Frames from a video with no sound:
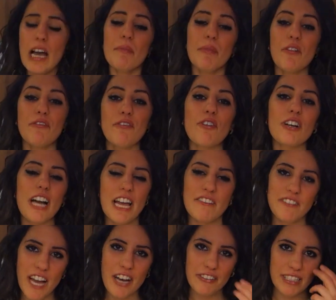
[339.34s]
Before I
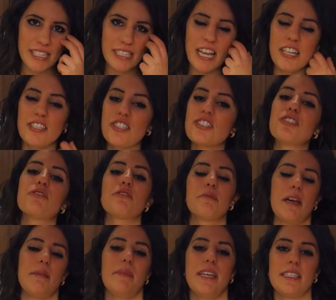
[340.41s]
found this, I just used
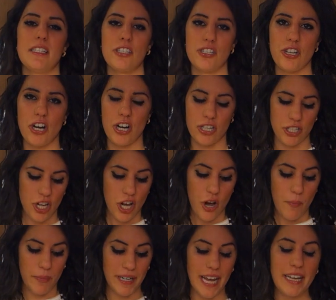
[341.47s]
my mason jars,
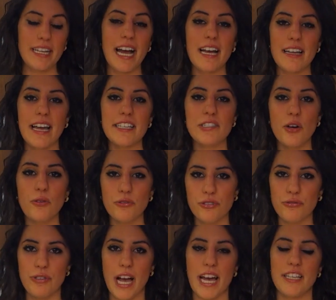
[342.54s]
but I told
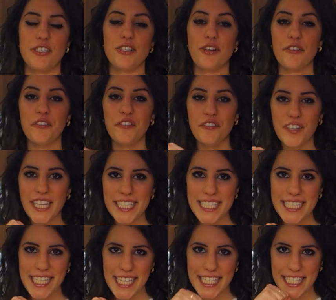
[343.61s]
you guys, your
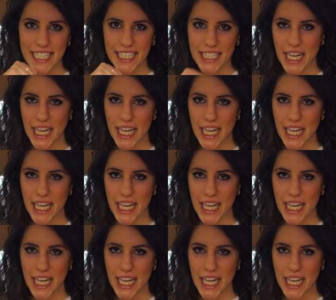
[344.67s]
fist is a